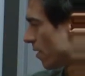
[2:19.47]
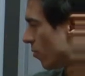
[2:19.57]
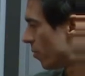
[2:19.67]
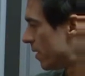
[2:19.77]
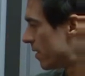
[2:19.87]

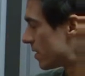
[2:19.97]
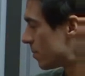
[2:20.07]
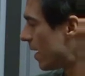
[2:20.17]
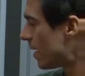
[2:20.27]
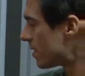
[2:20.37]
will be the
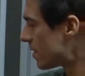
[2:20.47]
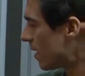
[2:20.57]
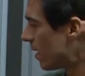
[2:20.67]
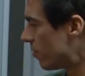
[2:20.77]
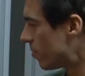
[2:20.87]
space
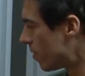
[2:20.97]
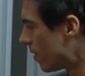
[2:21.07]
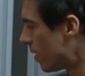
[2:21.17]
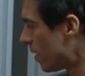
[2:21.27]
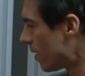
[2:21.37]
of
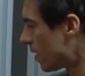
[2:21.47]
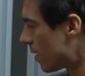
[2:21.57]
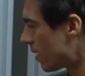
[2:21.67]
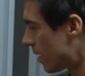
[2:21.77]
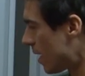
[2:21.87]

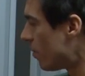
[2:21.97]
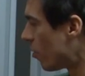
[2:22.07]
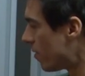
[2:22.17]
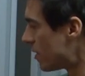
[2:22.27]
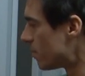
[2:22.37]

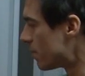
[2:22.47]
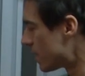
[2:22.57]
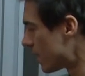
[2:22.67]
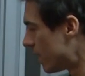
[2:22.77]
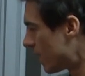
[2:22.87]

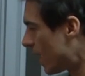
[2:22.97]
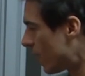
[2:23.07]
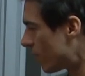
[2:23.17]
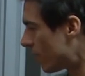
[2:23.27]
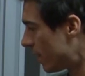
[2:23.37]
k-morphisms in the
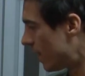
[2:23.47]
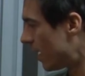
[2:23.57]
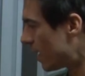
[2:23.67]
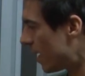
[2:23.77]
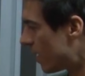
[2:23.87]
category in the
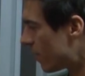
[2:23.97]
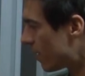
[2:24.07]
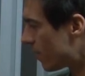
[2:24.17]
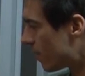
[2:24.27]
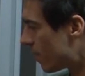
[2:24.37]
n category,